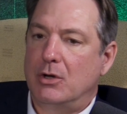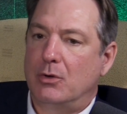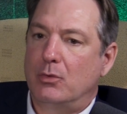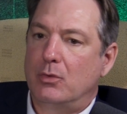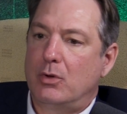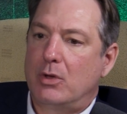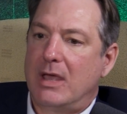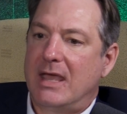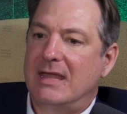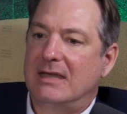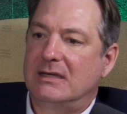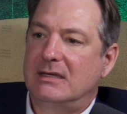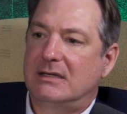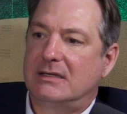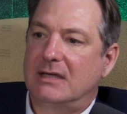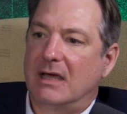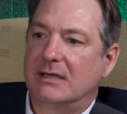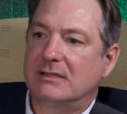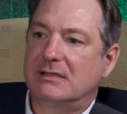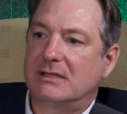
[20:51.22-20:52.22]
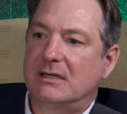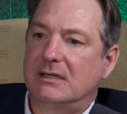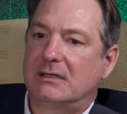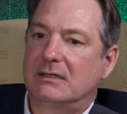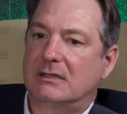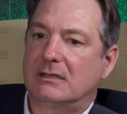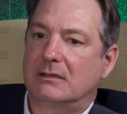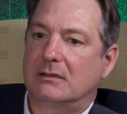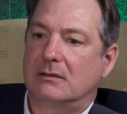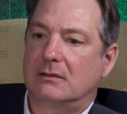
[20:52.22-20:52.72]
It
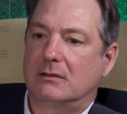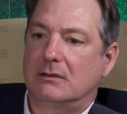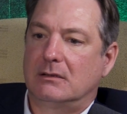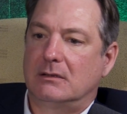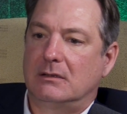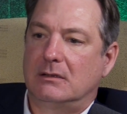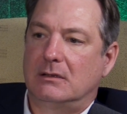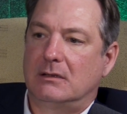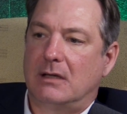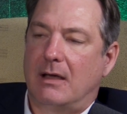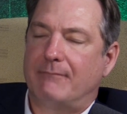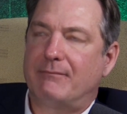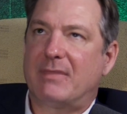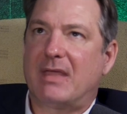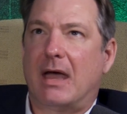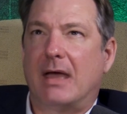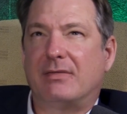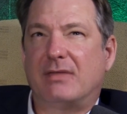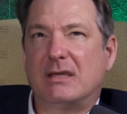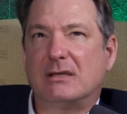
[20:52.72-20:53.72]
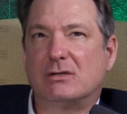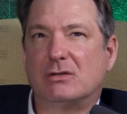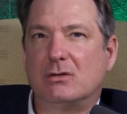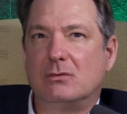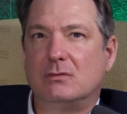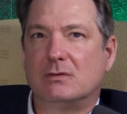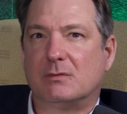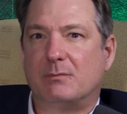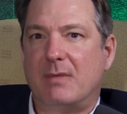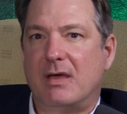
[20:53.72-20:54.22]
doesn't, I
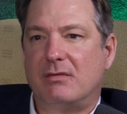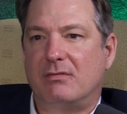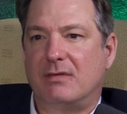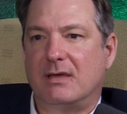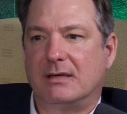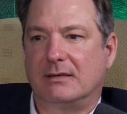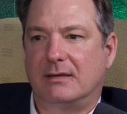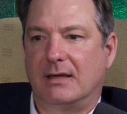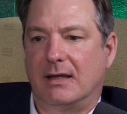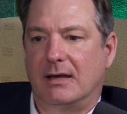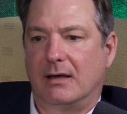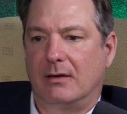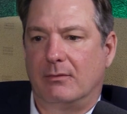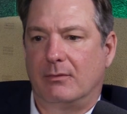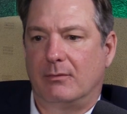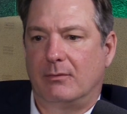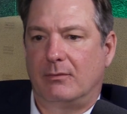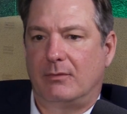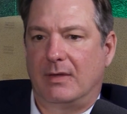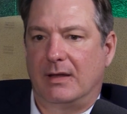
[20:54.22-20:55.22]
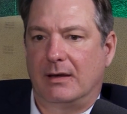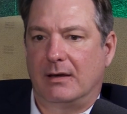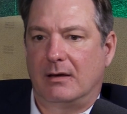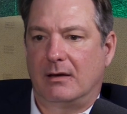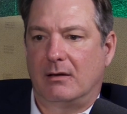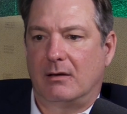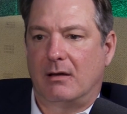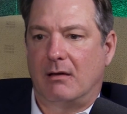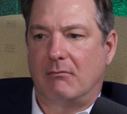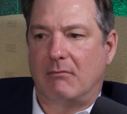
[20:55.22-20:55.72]
think students may think
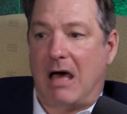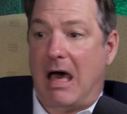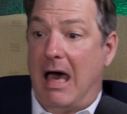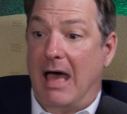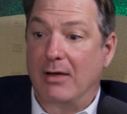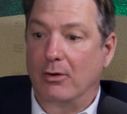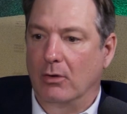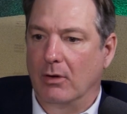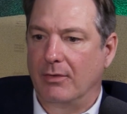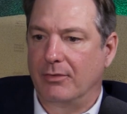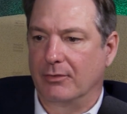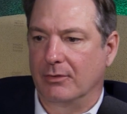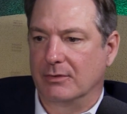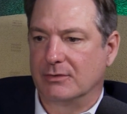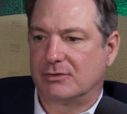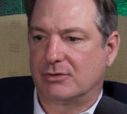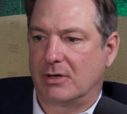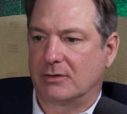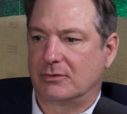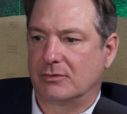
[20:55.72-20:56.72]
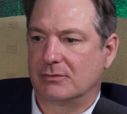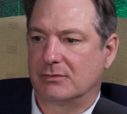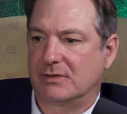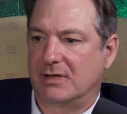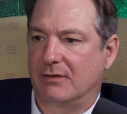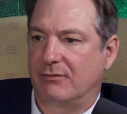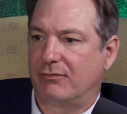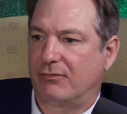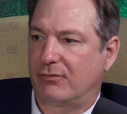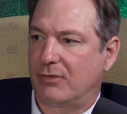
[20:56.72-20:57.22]
that I or other
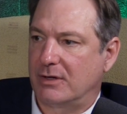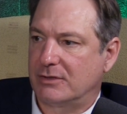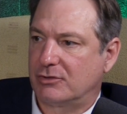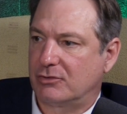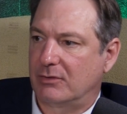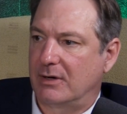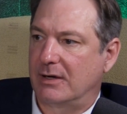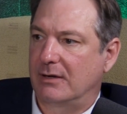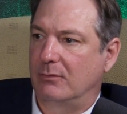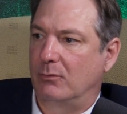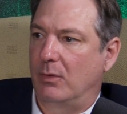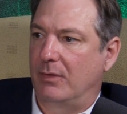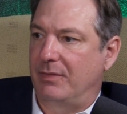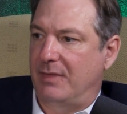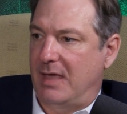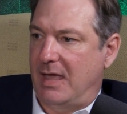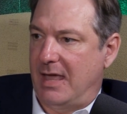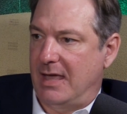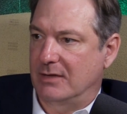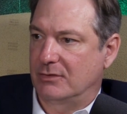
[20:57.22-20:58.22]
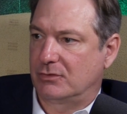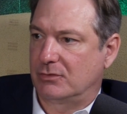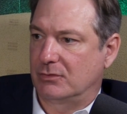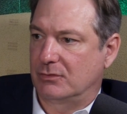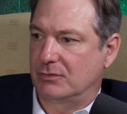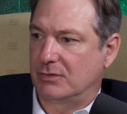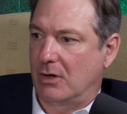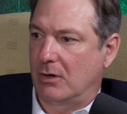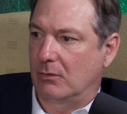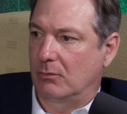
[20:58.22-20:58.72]
instructors get frustrated when the
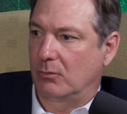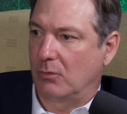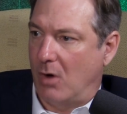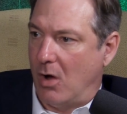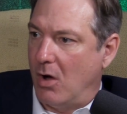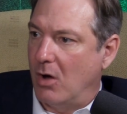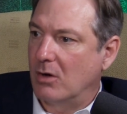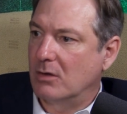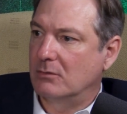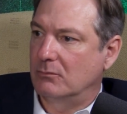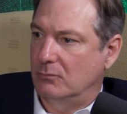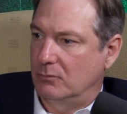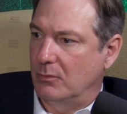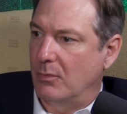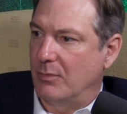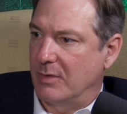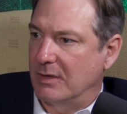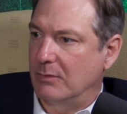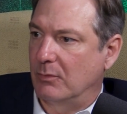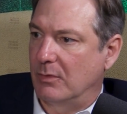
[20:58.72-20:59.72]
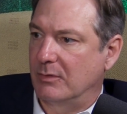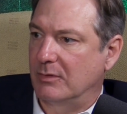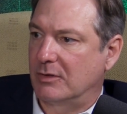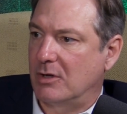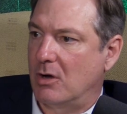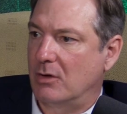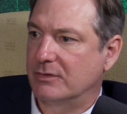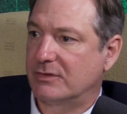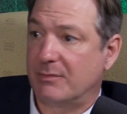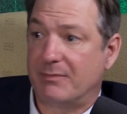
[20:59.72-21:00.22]
answers are wrong, when
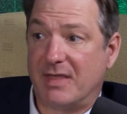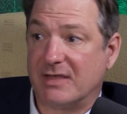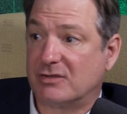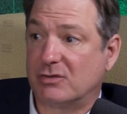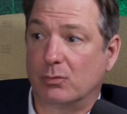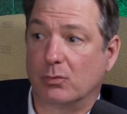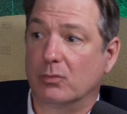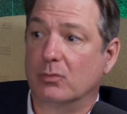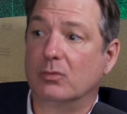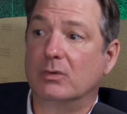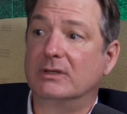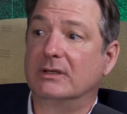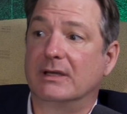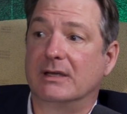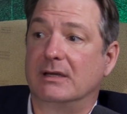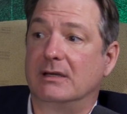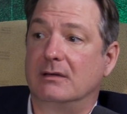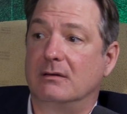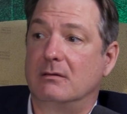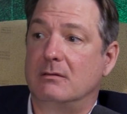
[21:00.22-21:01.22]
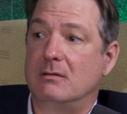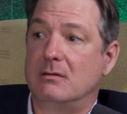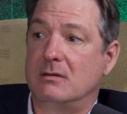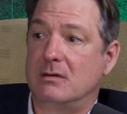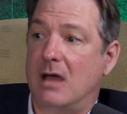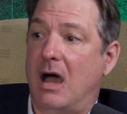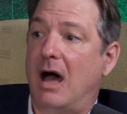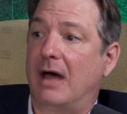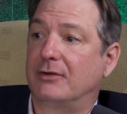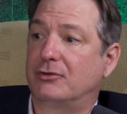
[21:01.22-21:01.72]
we call them. That's really
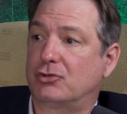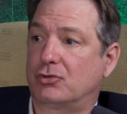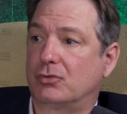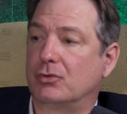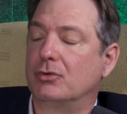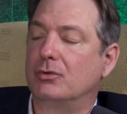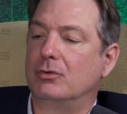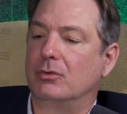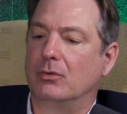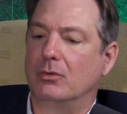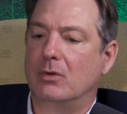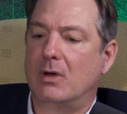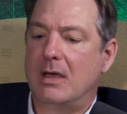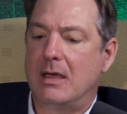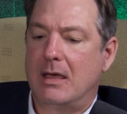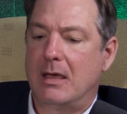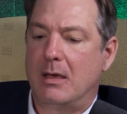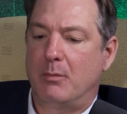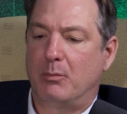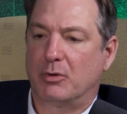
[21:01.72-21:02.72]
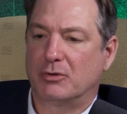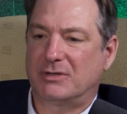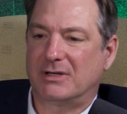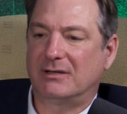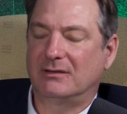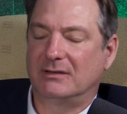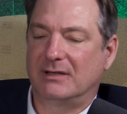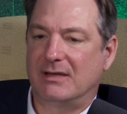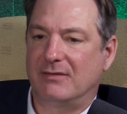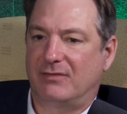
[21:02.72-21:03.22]
not true,
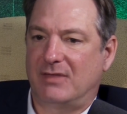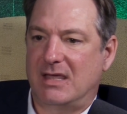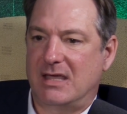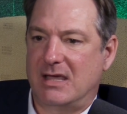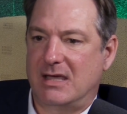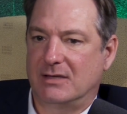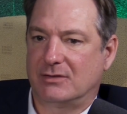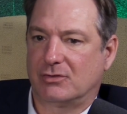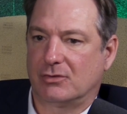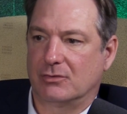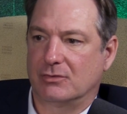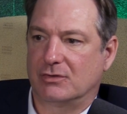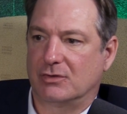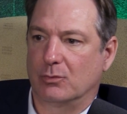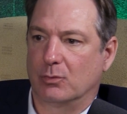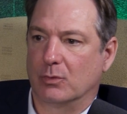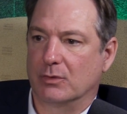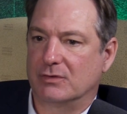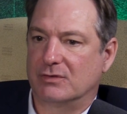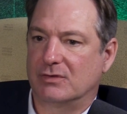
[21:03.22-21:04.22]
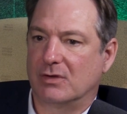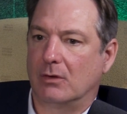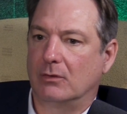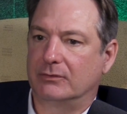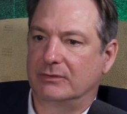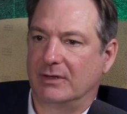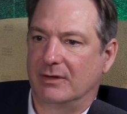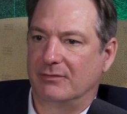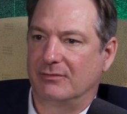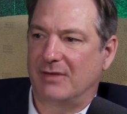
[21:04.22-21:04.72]
particularly if the answer is the
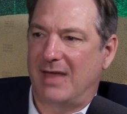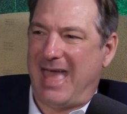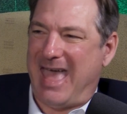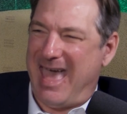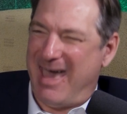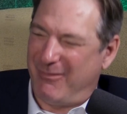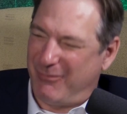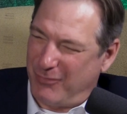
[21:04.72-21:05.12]
result of